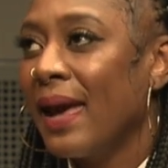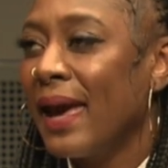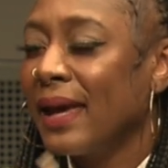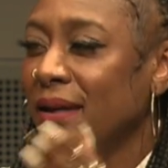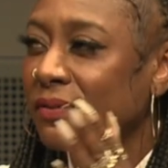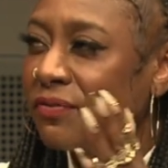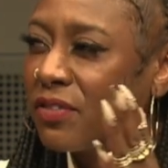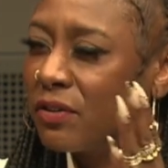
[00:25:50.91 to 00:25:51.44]

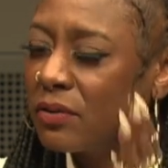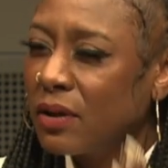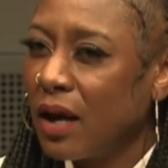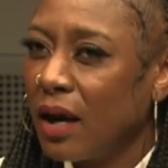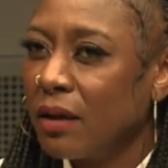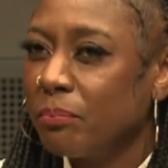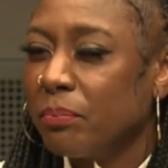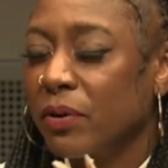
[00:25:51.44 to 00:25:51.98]
And if they're
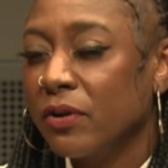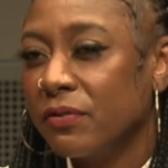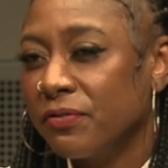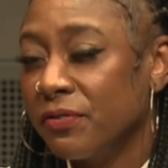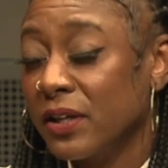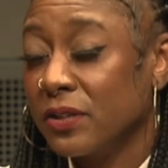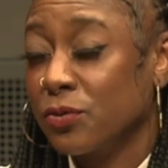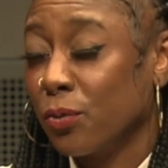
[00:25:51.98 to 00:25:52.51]
not
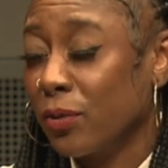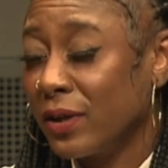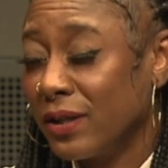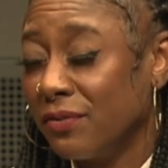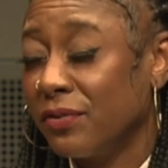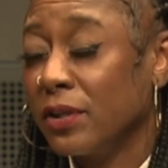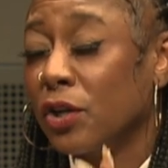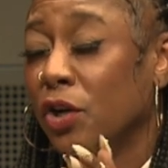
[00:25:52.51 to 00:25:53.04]
perfect or
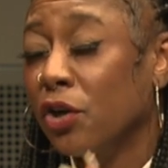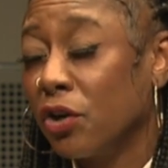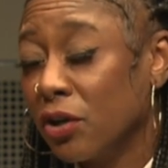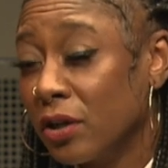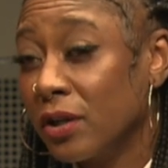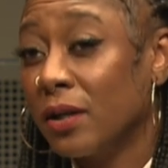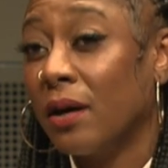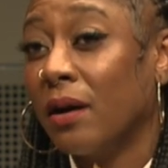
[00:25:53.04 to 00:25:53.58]
even
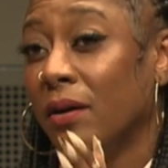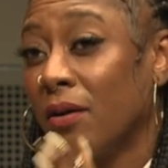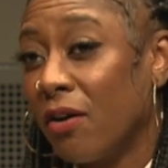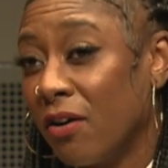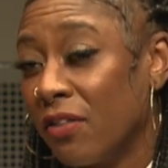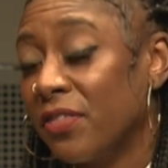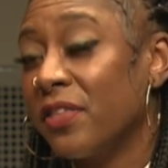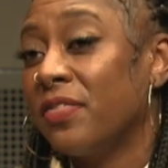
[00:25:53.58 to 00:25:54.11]
good on
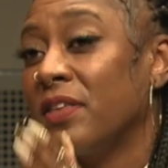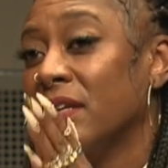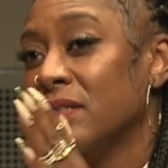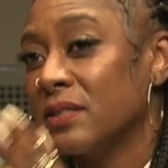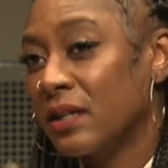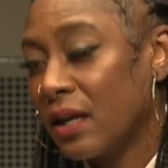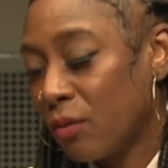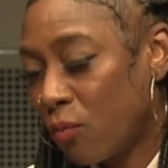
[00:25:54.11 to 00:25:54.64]
all the things
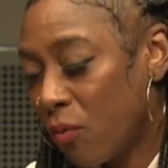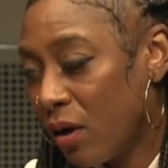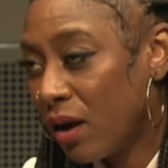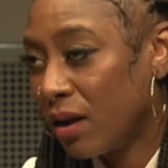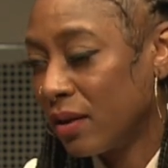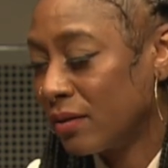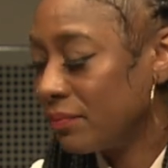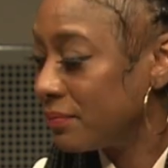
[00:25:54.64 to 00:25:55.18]
that I
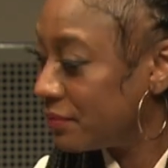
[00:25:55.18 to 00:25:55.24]
want,